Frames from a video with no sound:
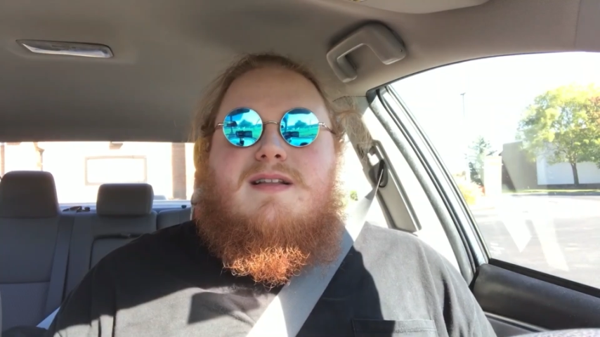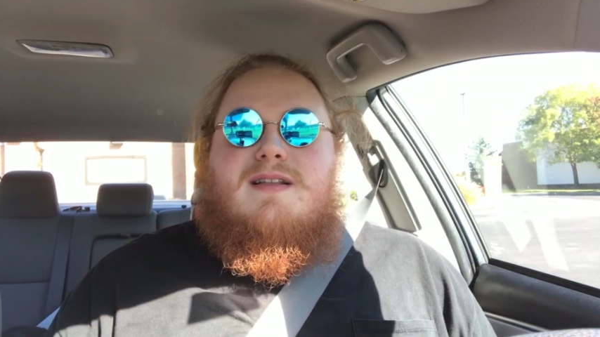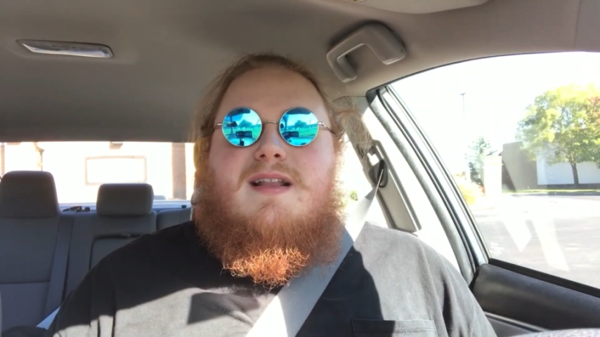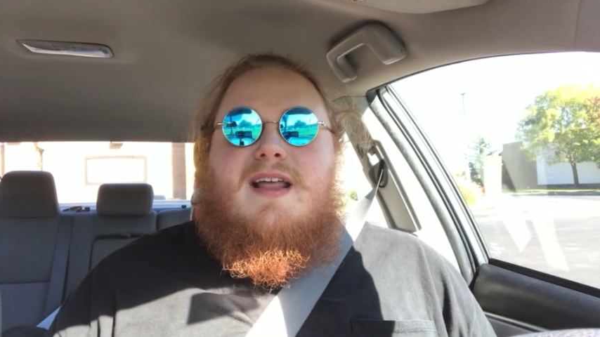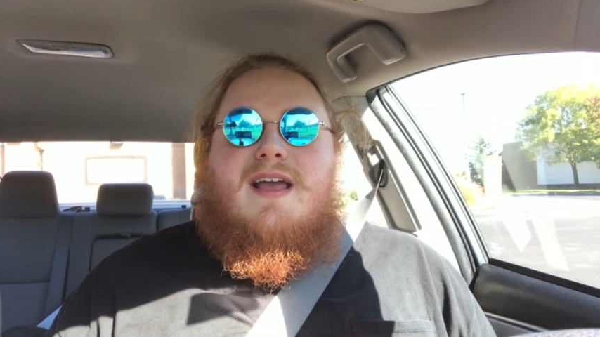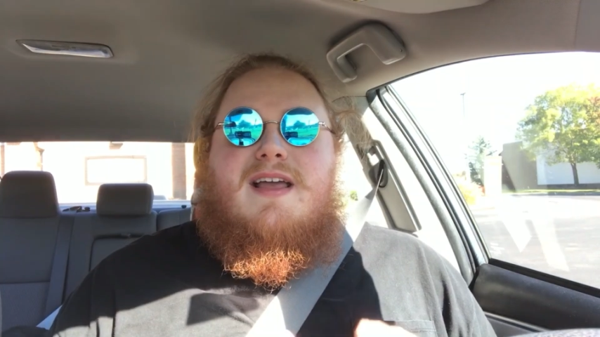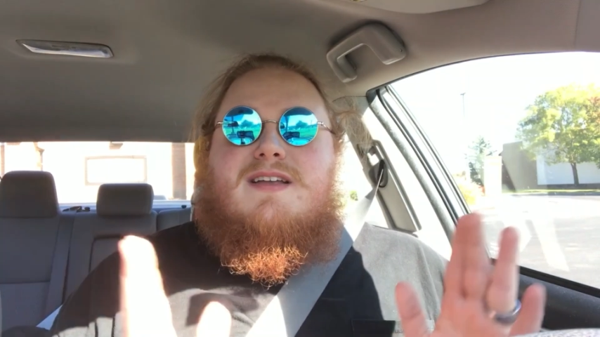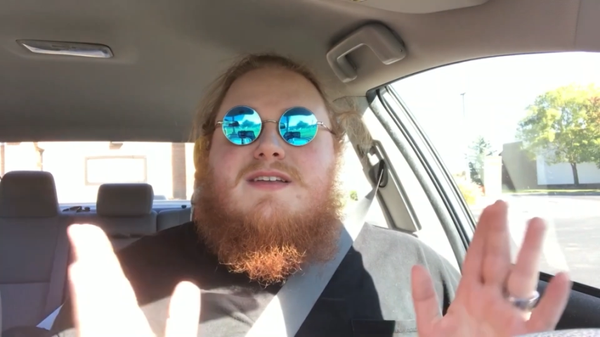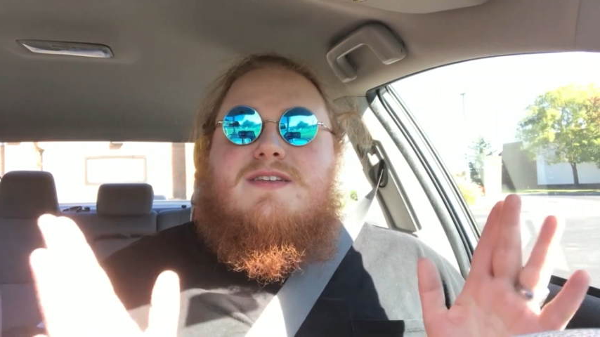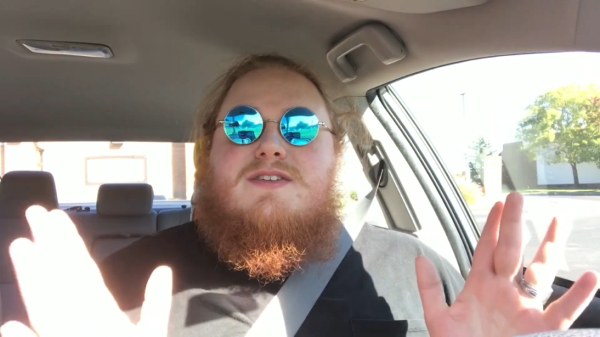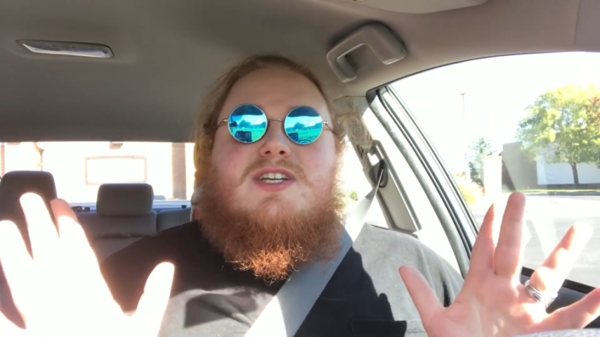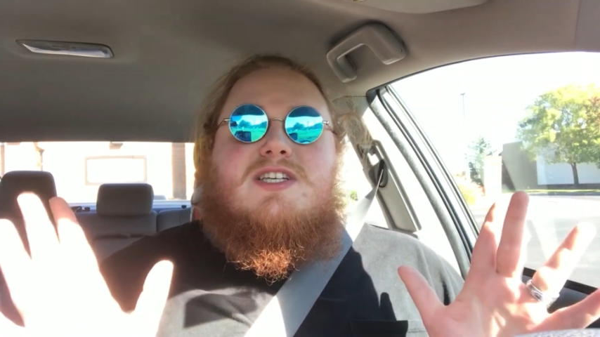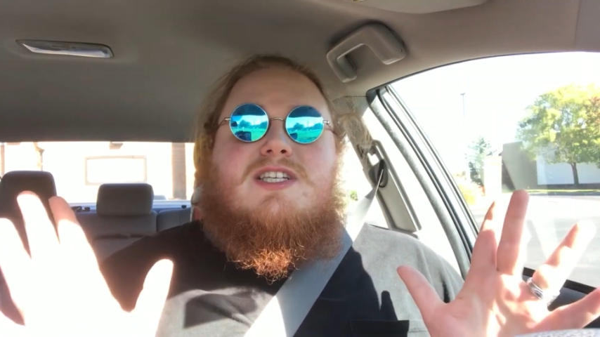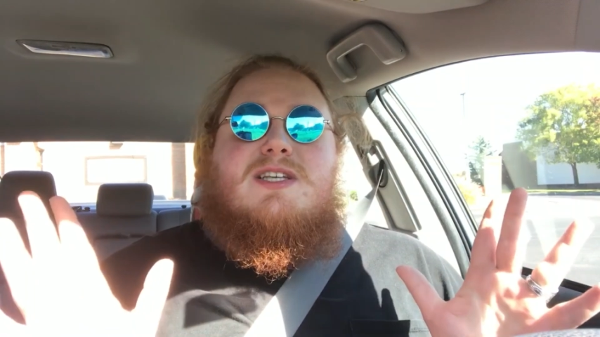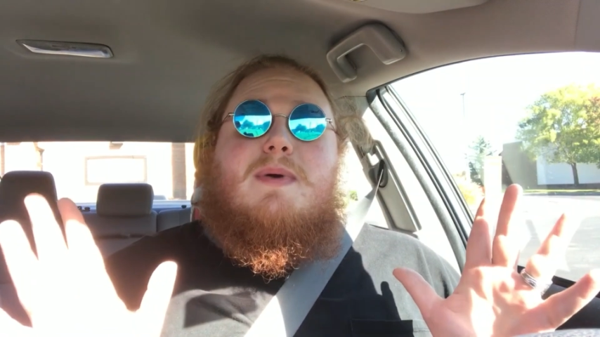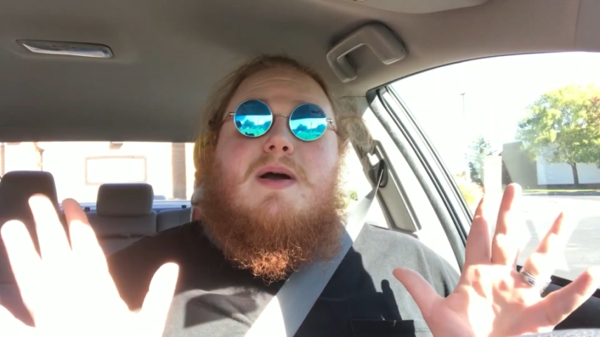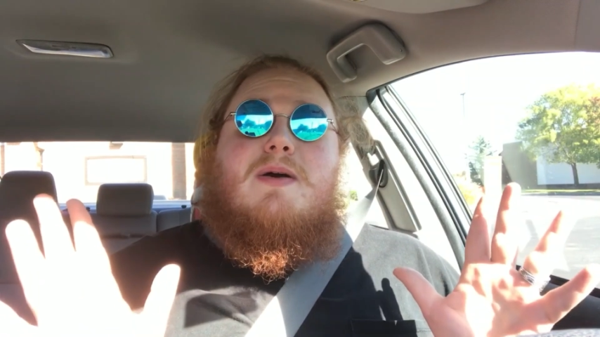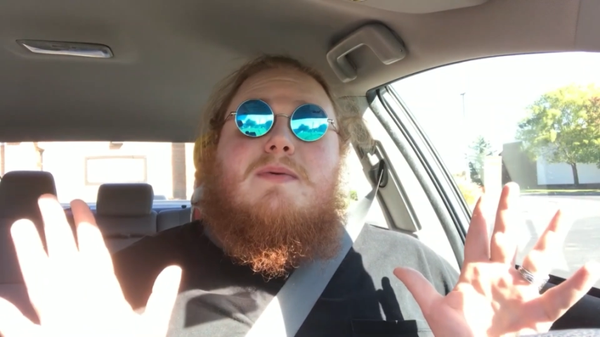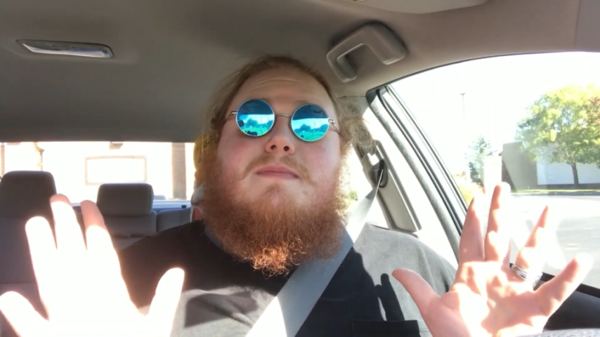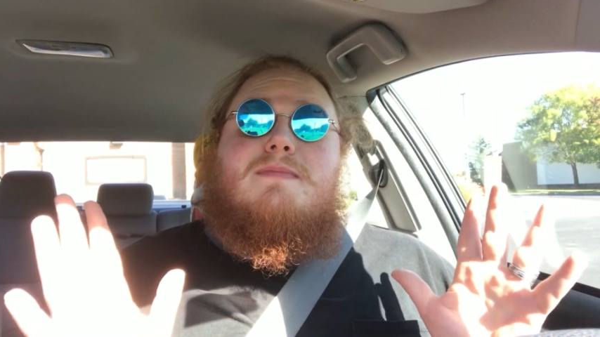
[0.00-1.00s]
Like just
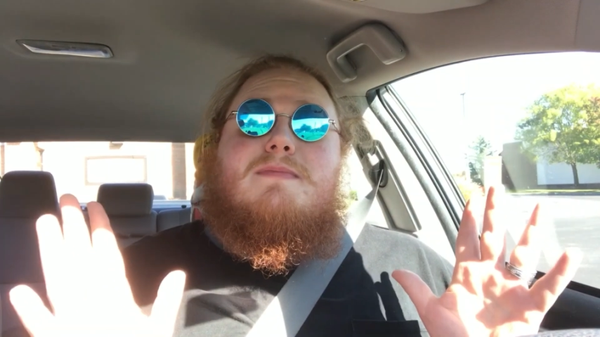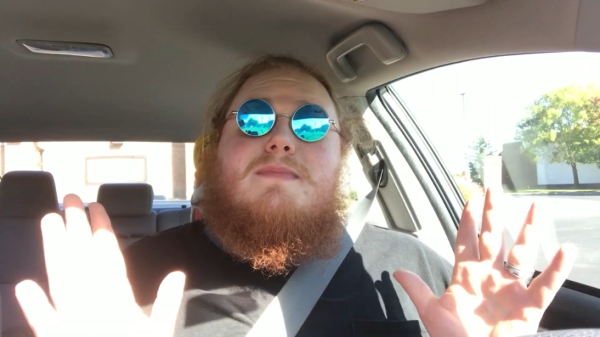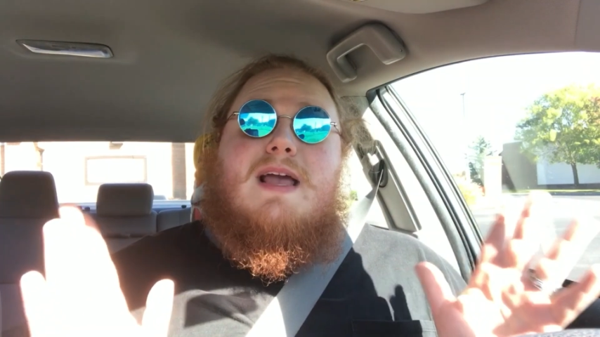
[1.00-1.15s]
about